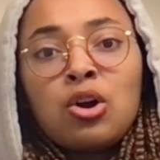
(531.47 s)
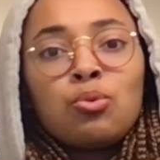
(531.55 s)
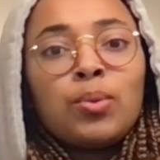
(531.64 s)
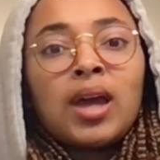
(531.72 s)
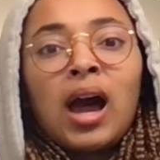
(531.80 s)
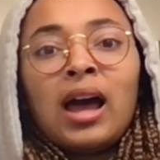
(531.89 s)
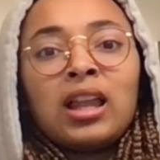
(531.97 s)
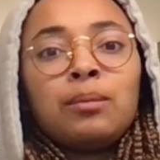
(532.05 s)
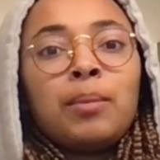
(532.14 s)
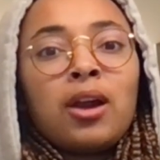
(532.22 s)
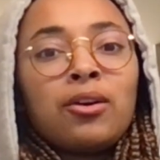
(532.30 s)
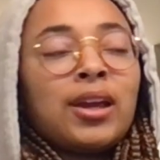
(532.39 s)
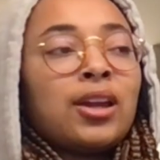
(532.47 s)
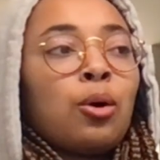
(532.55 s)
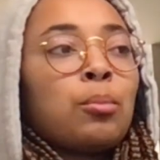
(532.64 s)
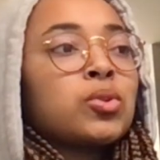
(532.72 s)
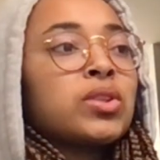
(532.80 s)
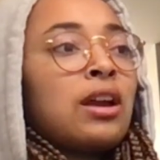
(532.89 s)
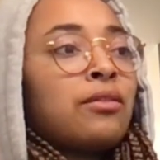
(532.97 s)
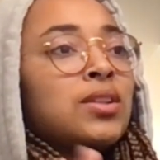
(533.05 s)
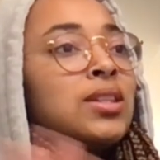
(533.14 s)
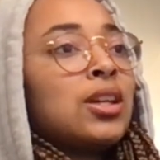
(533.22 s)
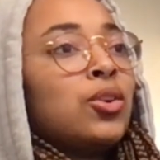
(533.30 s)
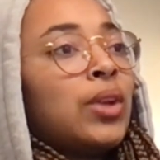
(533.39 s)
we got Halle Berry in almost every
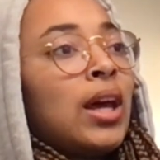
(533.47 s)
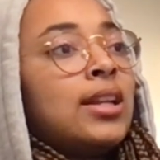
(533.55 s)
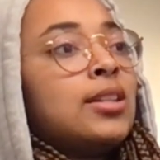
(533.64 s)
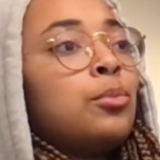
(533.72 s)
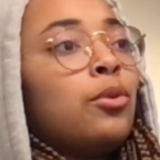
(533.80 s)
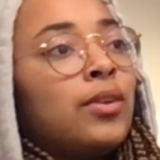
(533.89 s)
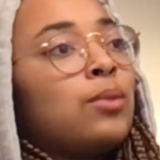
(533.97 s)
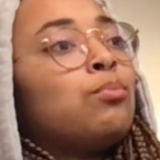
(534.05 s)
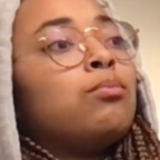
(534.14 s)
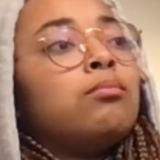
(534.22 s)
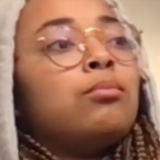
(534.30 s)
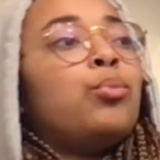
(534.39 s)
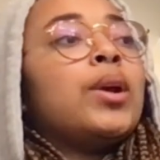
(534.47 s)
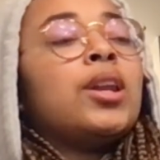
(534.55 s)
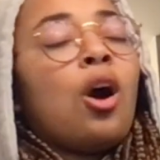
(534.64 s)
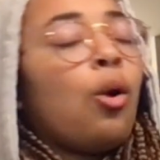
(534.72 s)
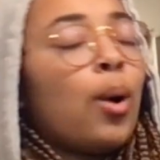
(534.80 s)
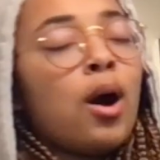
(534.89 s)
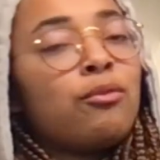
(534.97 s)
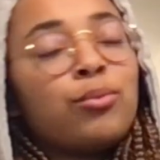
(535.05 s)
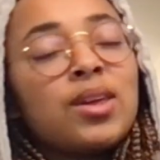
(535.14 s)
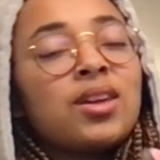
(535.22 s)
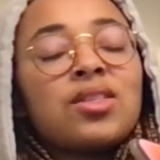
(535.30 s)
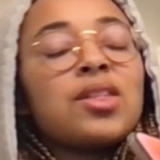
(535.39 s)
single 90s movie we know of,
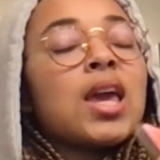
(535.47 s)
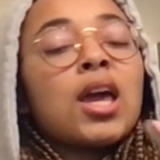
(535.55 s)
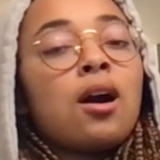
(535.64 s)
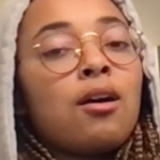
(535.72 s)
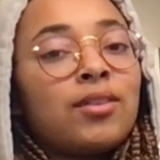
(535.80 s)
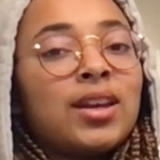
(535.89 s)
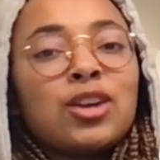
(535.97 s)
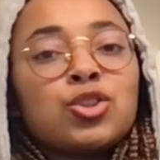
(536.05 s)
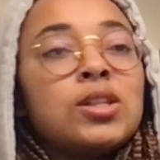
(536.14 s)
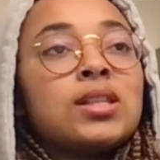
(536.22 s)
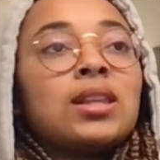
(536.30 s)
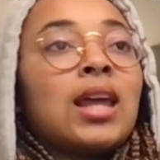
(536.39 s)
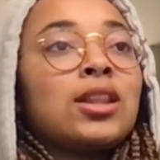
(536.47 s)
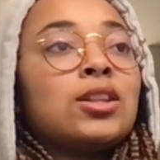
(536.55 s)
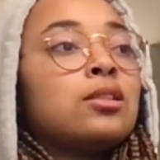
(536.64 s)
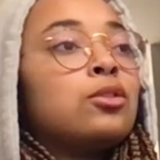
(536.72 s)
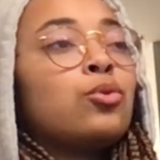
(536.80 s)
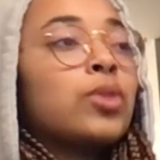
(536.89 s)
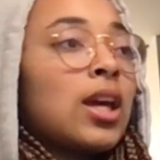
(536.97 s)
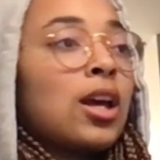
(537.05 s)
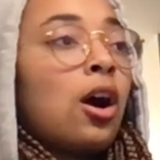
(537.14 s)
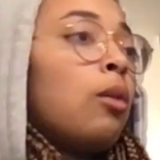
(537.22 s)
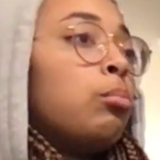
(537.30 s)
we can think of, and now she's in like this new thing called